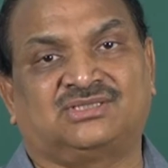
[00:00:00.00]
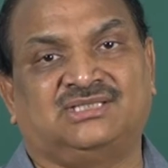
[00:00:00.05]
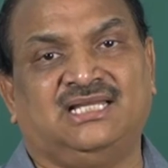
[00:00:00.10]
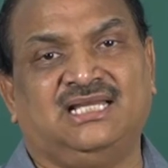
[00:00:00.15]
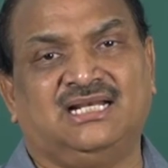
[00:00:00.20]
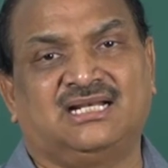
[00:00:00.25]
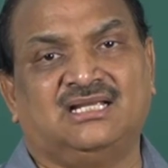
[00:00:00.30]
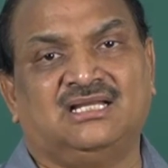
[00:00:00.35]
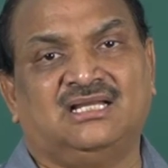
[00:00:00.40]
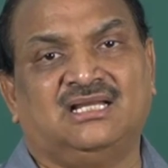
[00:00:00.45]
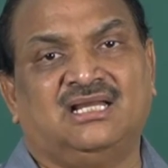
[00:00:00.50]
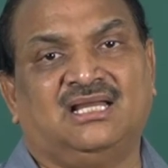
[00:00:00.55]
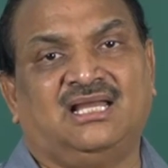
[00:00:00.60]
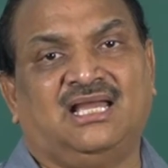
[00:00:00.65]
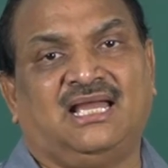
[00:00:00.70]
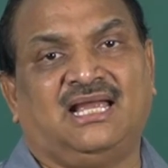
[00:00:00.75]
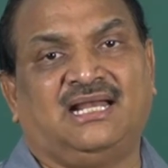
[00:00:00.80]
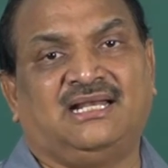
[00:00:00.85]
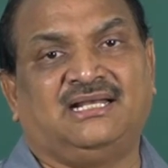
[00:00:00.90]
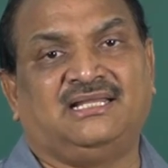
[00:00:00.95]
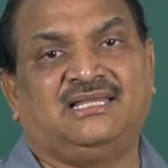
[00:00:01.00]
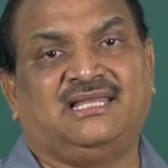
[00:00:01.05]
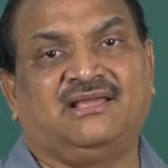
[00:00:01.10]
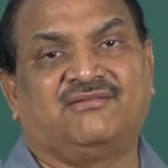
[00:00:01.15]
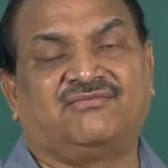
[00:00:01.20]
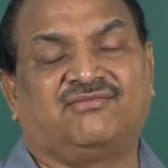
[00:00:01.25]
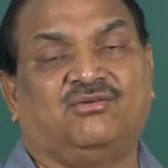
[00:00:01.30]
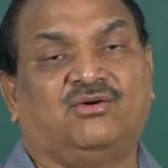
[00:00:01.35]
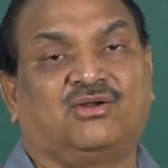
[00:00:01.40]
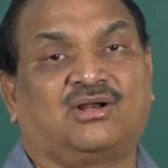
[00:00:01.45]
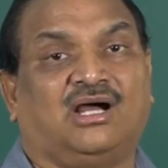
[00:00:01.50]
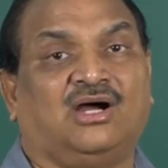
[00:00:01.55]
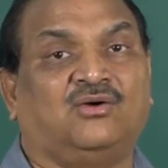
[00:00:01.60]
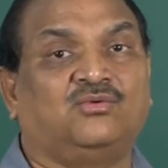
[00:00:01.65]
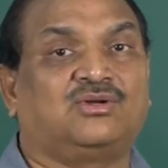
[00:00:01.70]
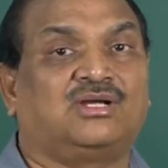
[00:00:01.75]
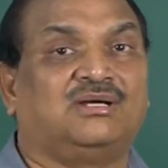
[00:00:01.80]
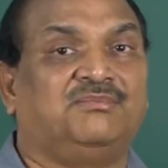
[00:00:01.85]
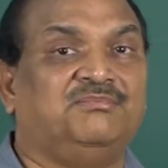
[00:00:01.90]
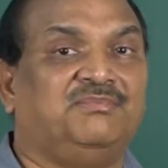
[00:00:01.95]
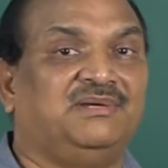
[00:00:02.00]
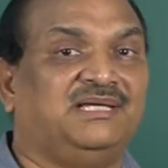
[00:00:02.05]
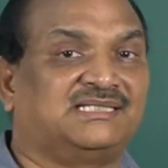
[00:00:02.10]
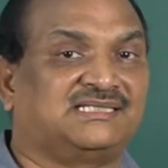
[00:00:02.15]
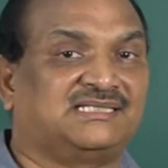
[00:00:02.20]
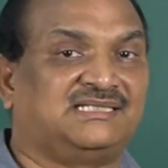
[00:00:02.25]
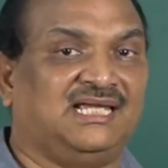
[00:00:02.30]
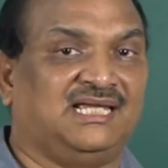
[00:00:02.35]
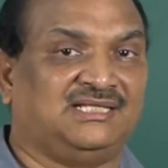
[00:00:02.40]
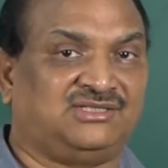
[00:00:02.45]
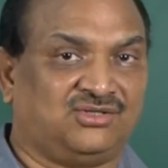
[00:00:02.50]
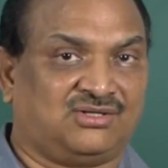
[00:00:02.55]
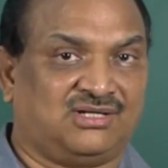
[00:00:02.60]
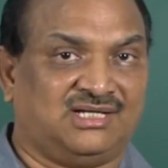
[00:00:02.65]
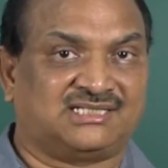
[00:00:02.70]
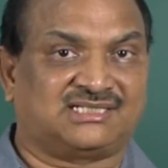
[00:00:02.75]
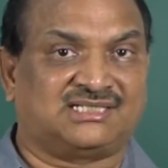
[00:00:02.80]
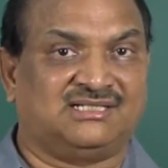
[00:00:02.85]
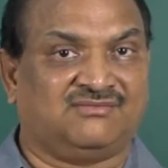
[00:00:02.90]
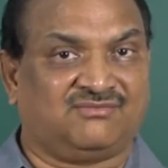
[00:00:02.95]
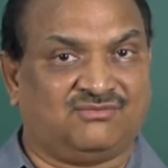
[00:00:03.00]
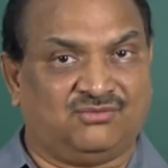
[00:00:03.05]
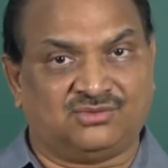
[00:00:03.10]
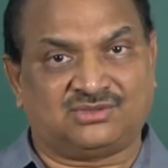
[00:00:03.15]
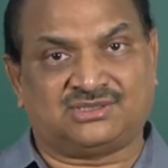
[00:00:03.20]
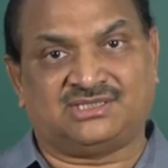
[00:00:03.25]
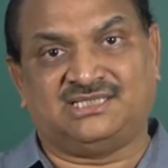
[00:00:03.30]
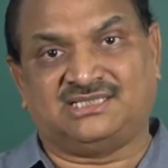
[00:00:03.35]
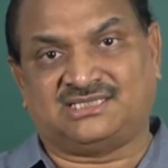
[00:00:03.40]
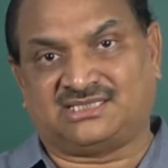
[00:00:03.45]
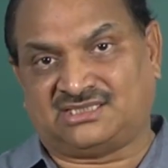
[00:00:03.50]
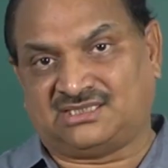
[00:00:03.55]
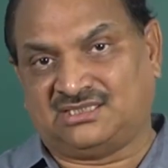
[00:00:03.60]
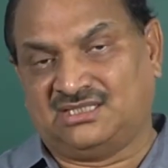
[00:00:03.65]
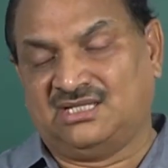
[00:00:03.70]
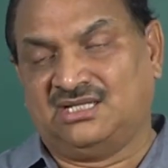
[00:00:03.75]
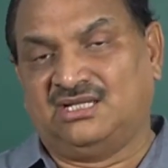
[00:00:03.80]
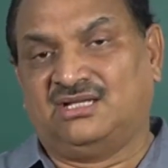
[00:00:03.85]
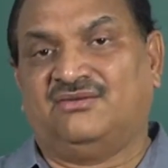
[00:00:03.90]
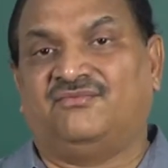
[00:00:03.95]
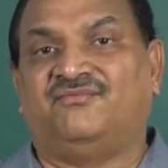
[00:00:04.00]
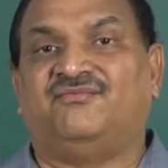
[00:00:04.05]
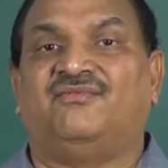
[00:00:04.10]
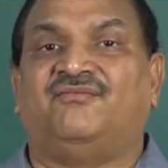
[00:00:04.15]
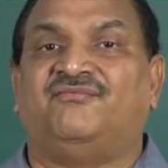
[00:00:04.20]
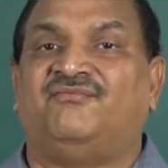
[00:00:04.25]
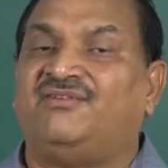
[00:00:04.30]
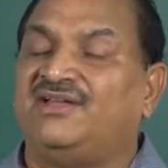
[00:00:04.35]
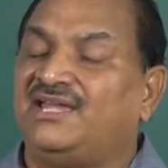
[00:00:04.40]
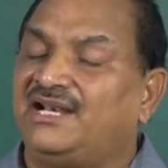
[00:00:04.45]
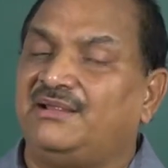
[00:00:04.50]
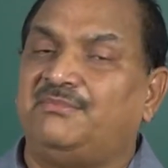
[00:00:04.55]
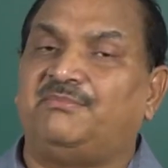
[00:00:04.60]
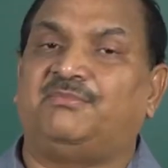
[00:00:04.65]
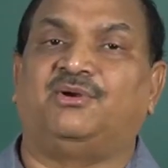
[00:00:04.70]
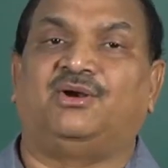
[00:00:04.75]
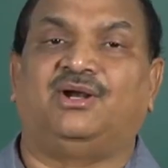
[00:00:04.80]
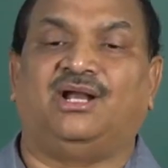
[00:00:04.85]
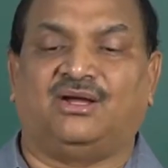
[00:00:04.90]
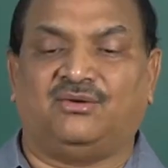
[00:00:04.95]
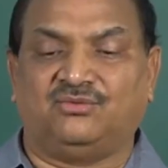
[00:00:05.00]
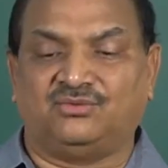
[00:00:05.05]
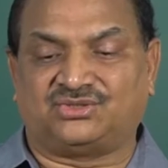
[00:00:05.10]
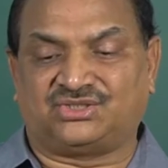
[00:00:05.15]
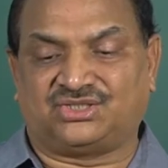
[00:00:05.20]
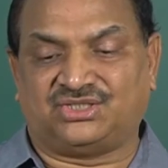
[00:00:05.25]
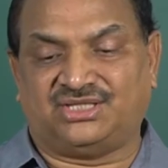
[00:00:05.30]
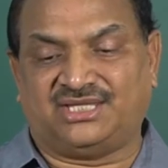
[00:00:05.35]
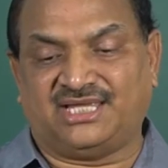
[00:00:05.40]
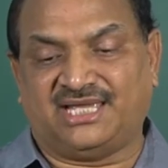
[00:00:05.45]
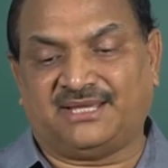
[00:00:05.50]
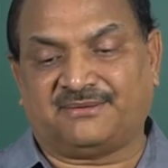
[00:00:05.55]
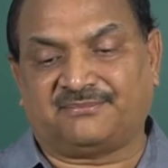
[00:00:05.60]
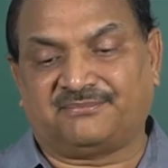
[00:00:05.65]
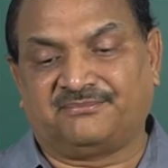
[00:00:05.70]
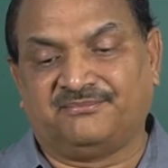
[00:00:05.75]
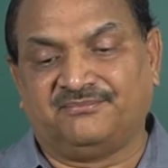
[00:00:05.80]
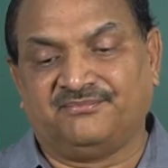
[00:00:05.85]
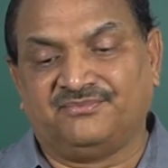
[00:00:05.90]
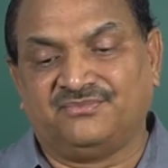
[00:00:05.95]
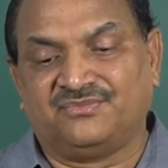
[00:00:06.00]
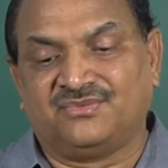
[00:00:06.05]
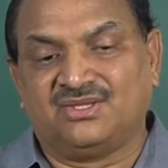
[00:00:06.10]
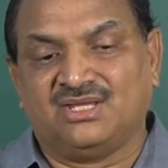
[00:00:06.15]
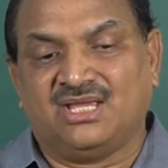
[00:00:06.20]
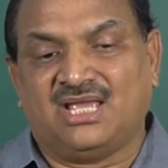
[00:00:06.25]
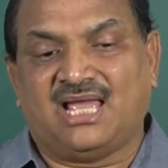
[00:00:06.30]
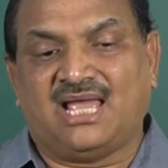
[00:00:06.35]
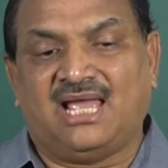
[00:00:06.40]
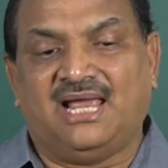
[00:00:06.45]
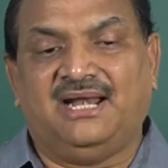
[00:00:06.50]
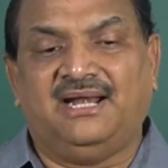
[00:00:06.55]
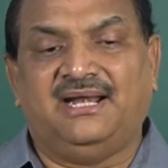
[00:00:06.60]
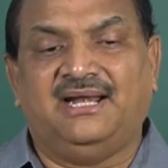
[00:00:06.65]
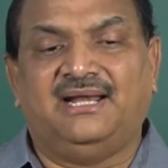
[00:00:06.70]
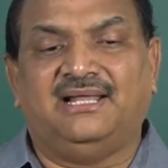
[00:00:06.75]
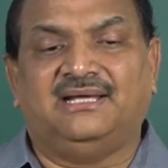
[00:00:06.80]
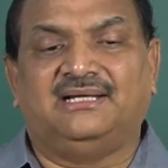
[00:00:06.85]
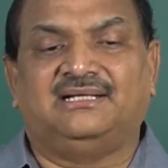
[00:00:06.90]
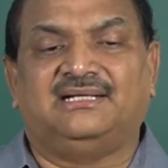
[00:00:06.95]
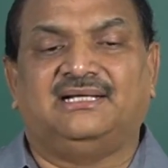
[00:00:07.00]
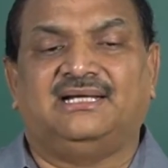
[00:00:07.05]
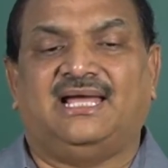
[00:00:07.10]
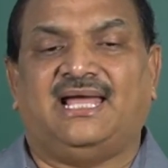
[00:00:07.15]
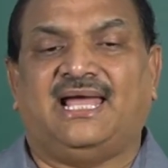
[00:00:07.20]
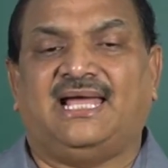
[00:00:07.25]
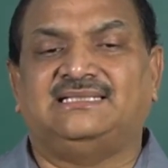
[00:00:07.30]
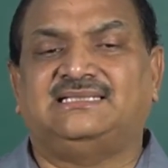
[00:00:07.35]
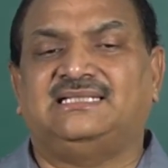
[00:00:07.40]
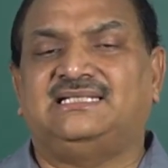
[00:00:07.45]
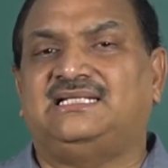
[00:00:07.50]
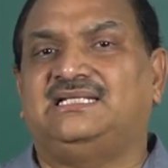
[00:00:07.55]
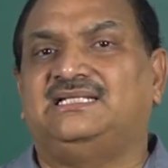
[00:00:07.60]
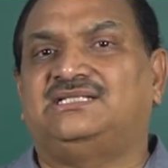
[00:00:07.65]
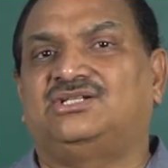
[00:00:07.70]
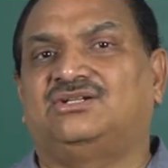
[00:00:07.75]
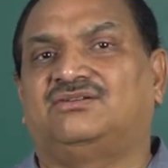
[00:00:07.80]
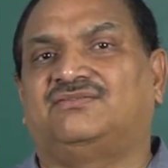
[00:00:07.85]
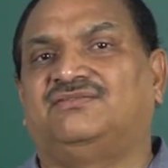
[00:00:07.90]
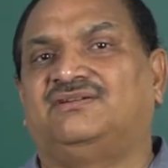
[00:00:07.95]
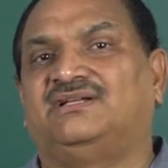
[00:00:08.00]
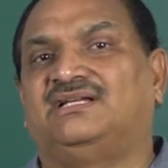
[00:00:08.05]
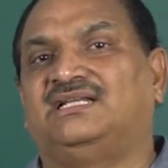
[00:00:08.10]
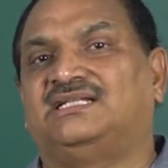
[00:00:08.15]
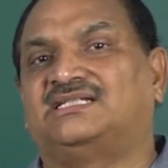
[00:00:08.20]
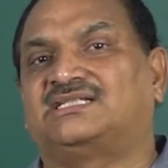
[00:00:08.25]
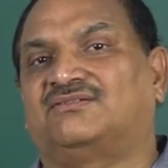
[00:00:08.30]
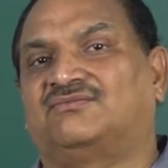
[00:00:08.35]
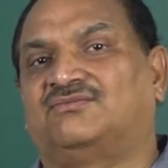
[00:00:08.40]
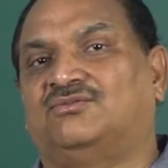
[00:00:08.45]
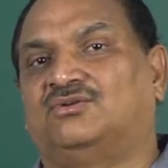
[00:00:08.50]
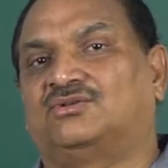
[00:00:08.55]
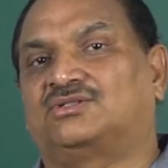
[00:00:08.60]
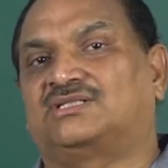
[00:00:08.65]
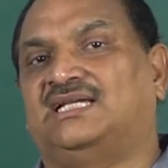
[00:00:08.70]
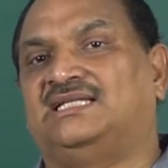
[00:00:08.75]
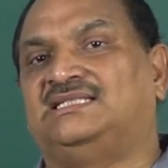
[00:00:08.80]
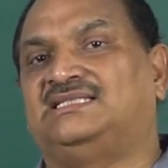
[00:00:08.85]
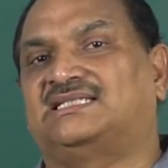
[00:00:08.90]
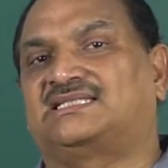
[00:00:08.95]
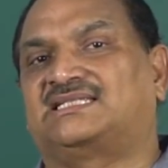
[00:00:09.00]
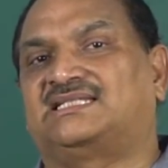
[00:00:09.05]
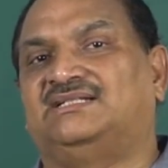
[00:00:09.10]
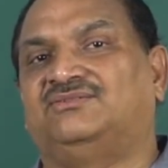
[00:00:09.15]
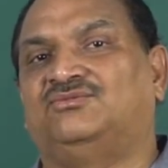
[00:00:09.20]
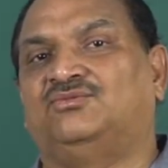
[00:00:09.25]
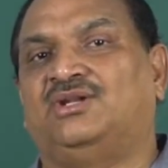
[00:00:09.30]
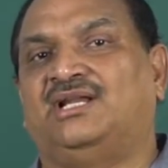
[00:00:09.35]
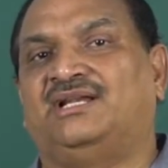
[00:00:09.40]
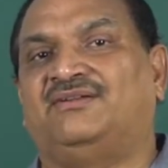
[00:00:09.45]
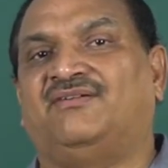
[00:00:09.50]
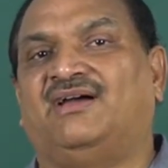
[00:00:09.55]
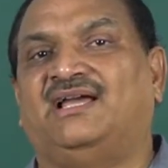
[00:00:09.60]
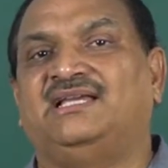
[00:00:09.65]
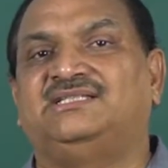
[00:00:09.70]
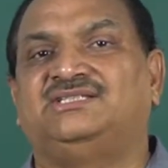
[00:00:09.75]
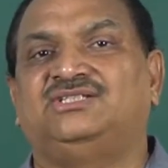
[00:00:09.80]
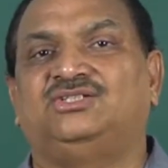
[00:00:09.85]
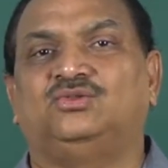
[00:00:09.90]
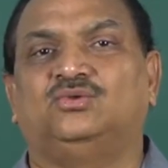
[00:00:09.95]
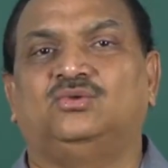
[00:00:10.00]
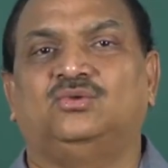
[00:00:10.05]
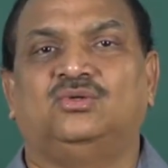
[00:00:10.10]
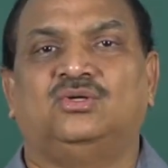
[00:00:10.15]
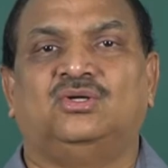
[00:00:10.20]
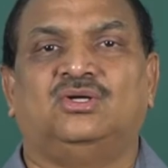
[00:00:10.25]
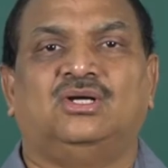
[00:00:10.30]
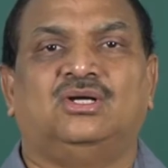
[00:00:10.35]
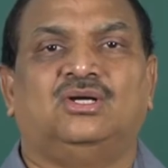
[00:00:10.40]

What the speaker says: there. And therefore, outcome-based education, of course, is very pronounced there. And as a teacher of English, of course, I just would advise you